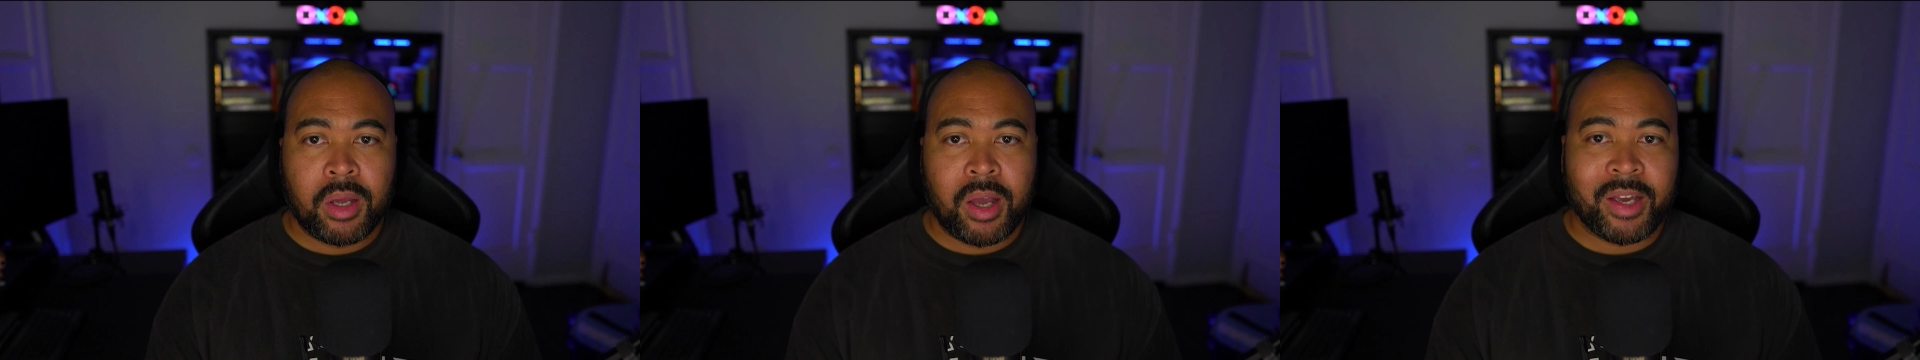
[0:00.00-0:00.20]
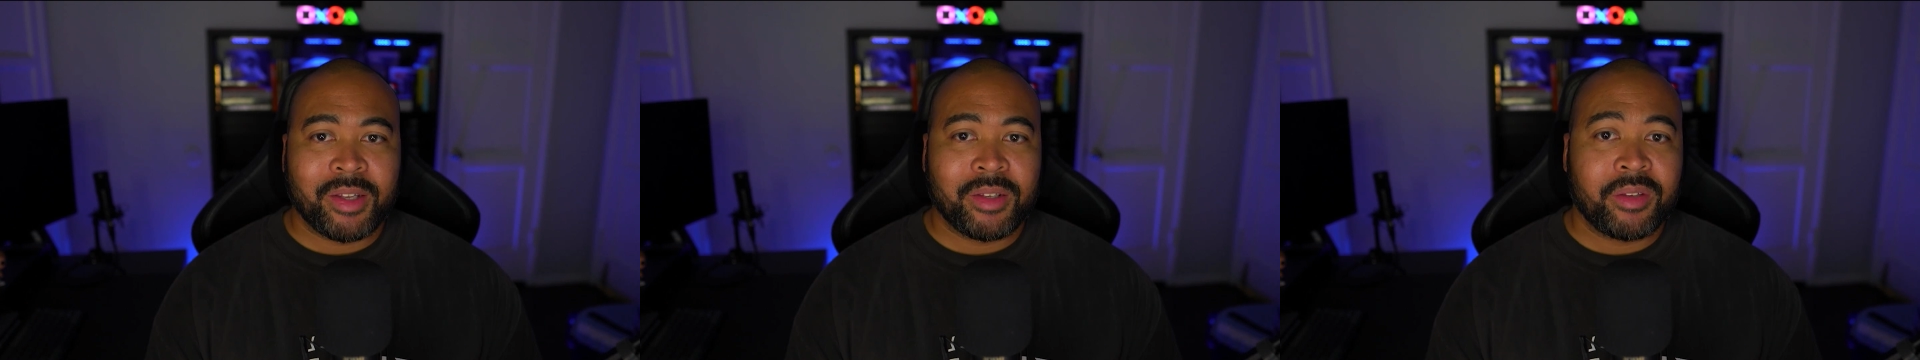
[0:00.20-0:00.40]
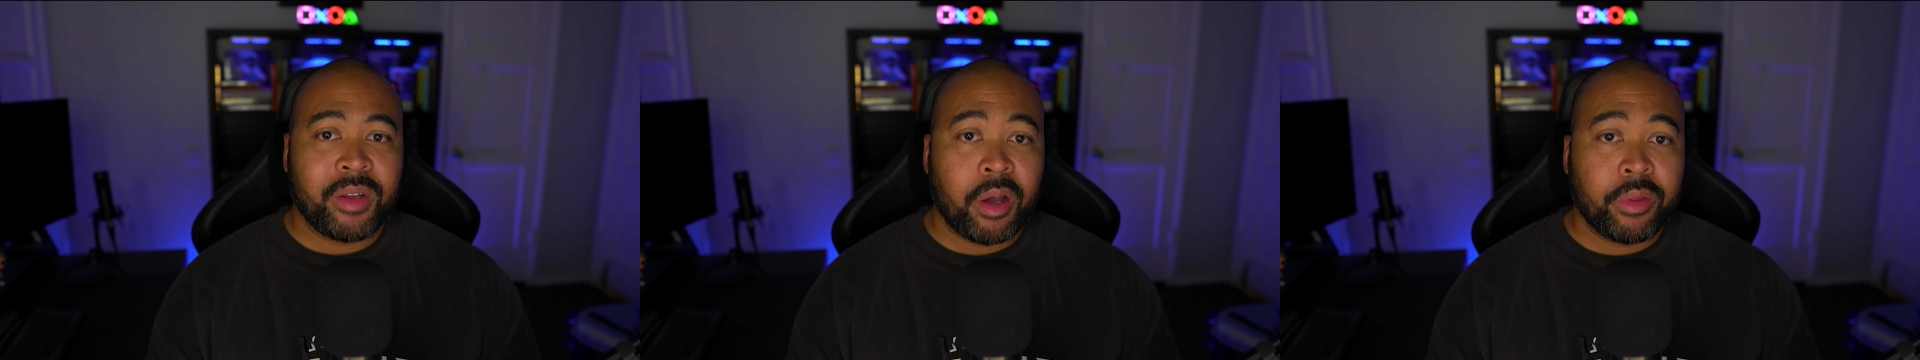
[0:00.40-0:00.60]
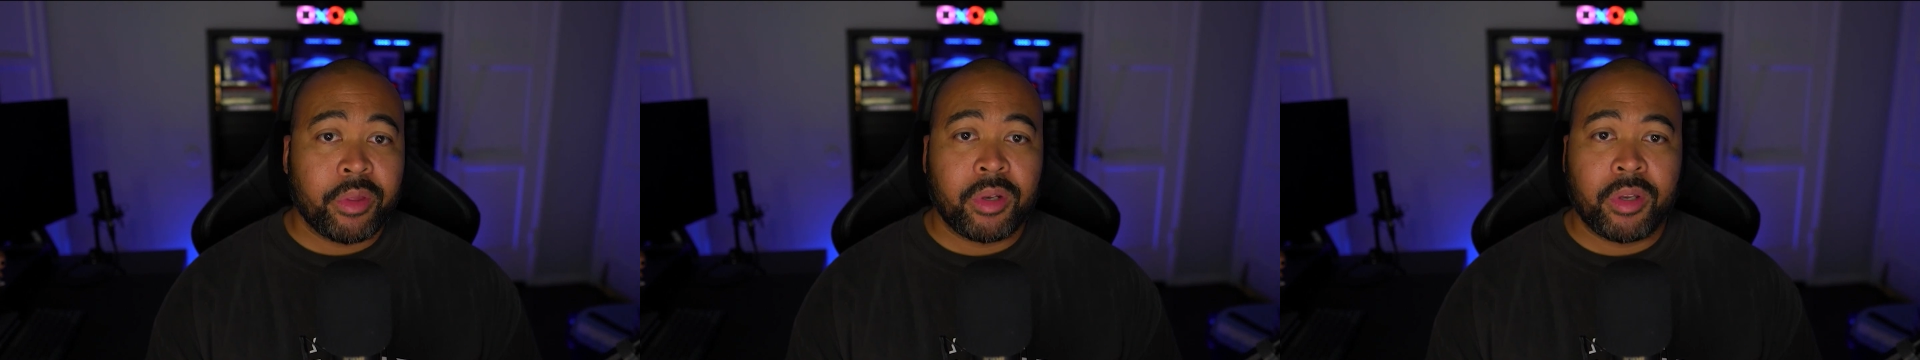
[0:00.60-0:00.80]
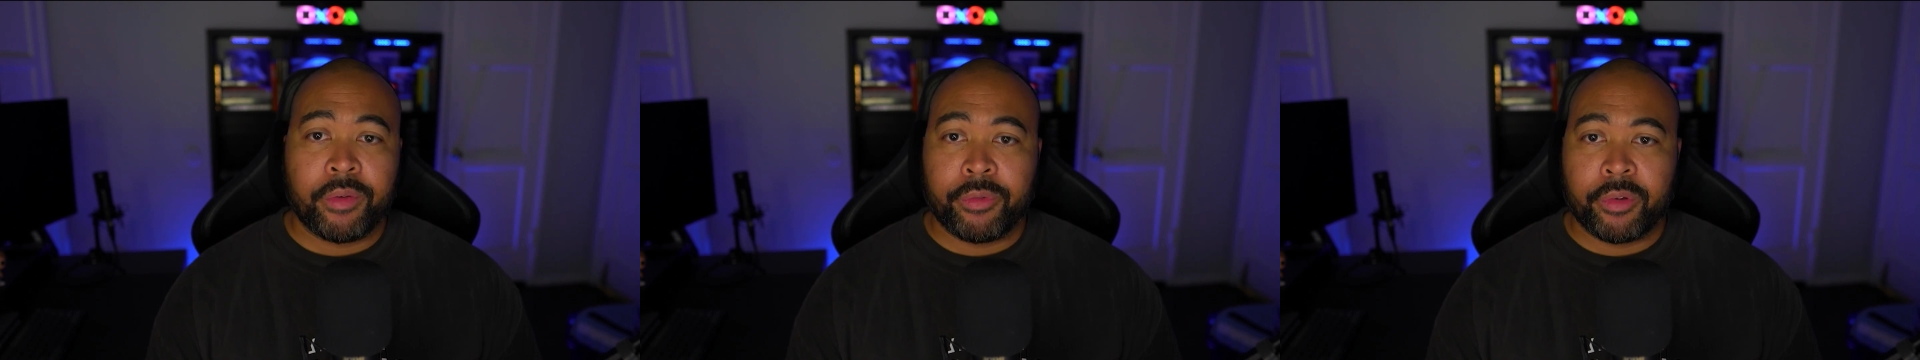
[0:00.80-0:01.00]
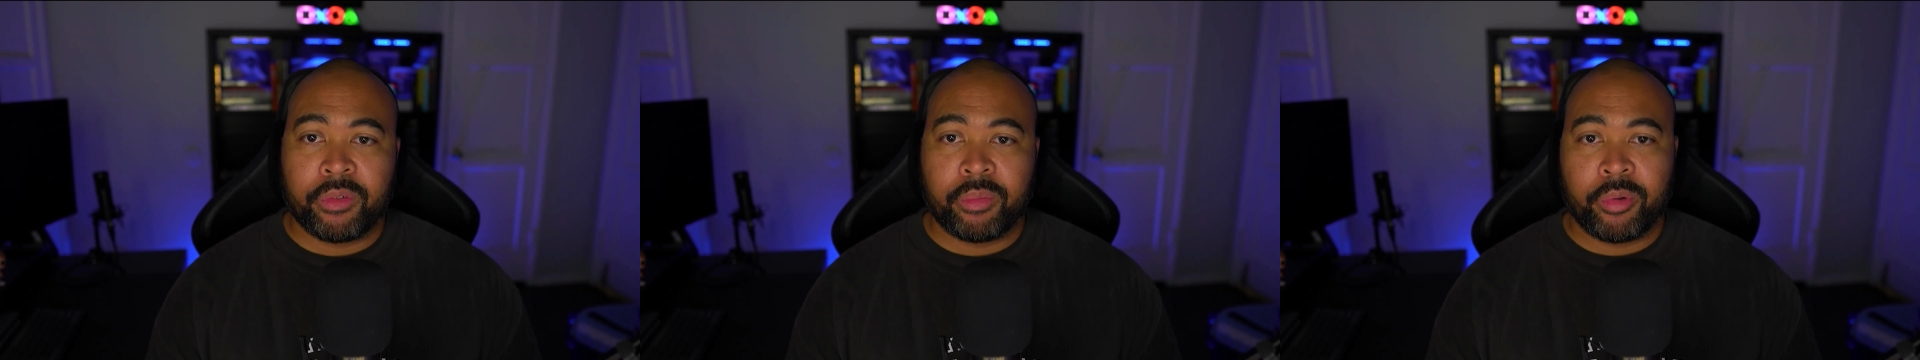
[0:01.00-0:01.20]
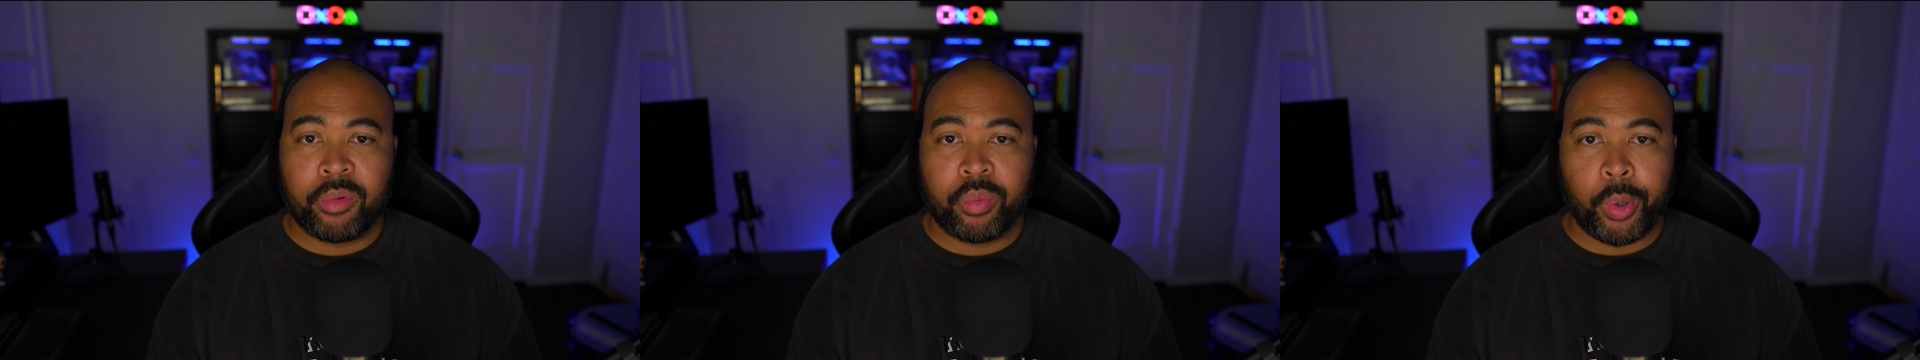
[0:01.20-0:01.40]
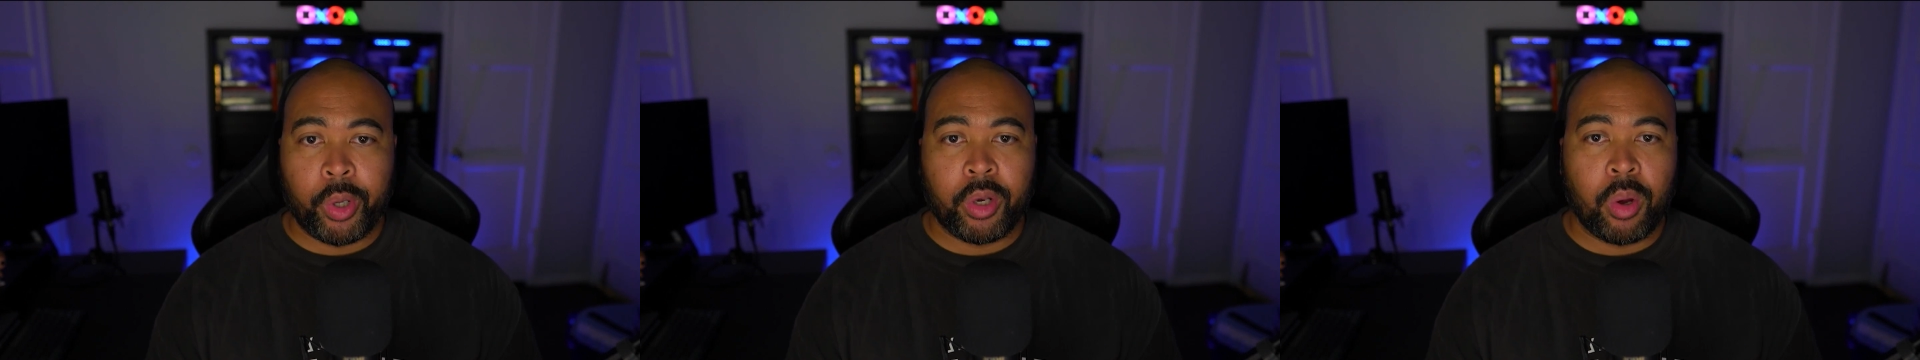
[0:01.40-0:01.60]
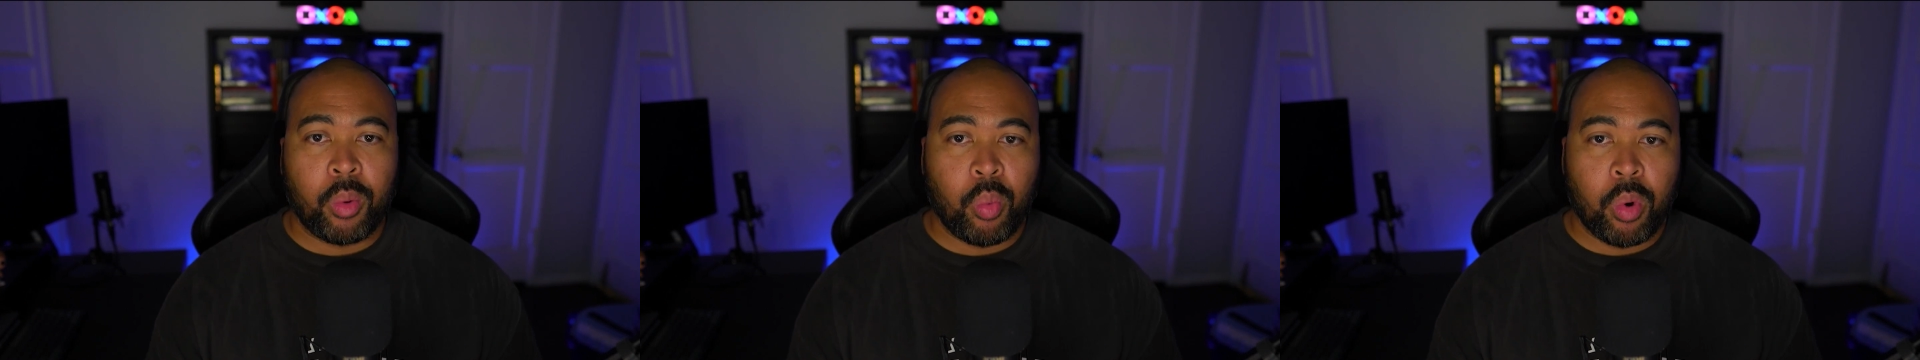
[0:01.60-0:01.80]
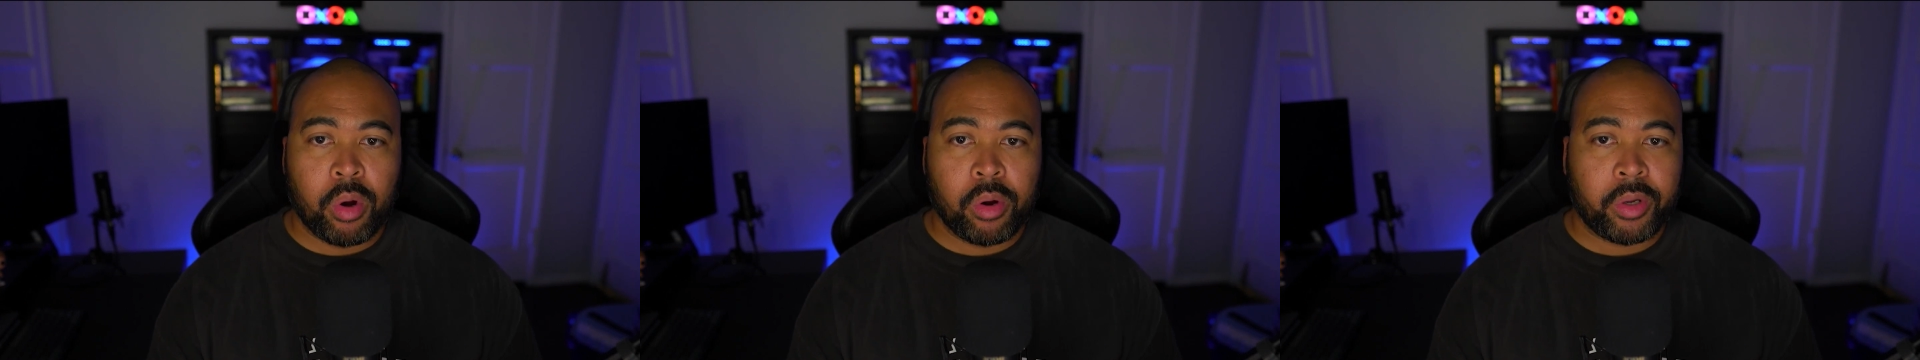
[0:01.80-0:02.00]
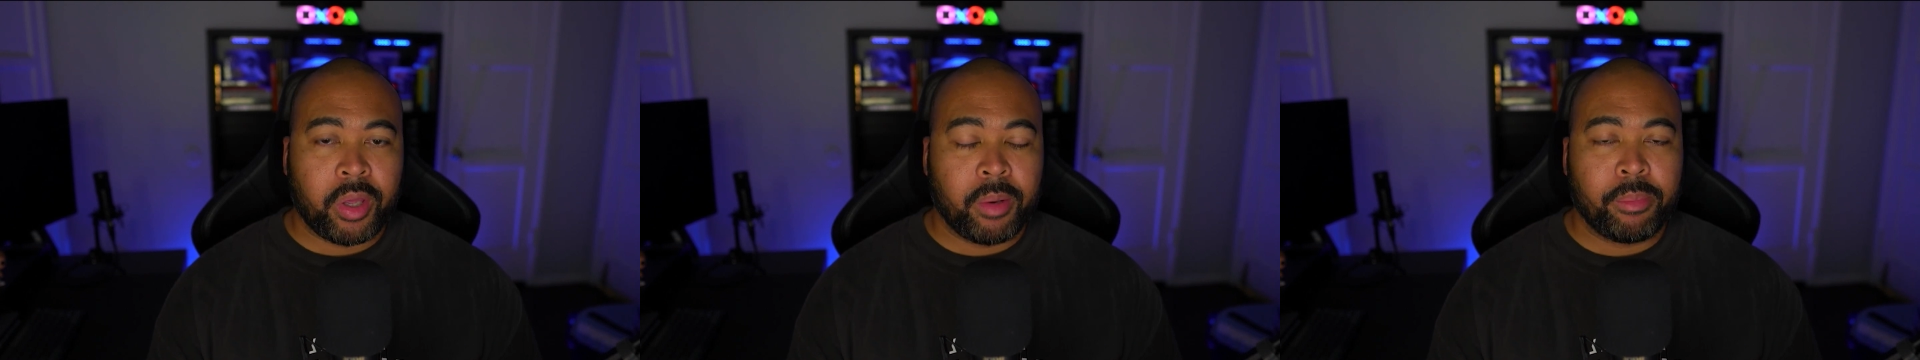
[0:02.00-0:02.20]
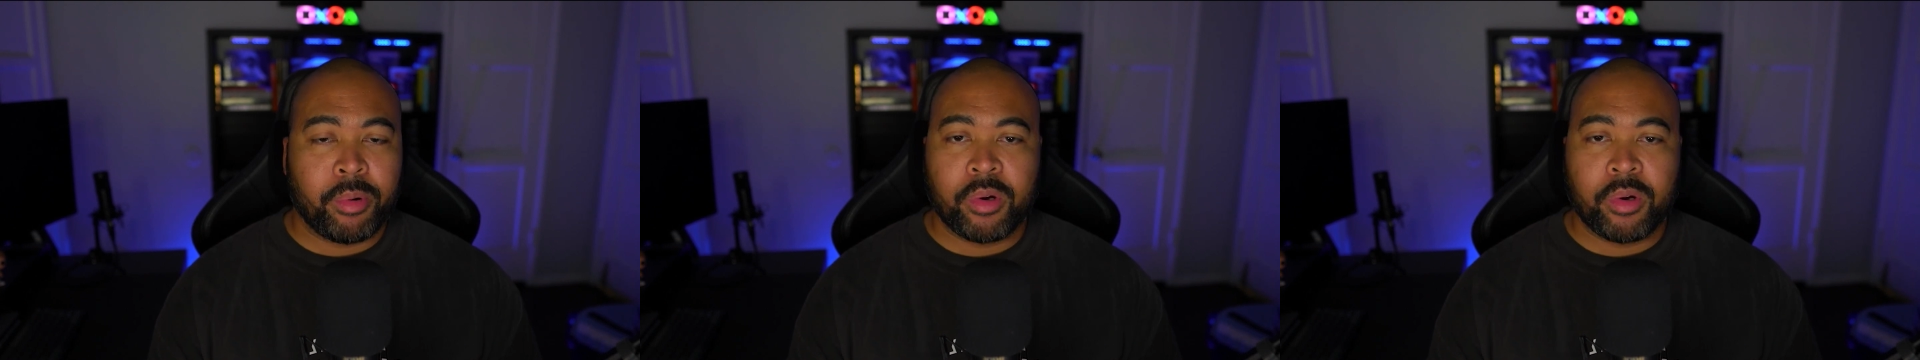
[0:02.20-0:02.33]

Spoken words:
I can tell the difference between a work and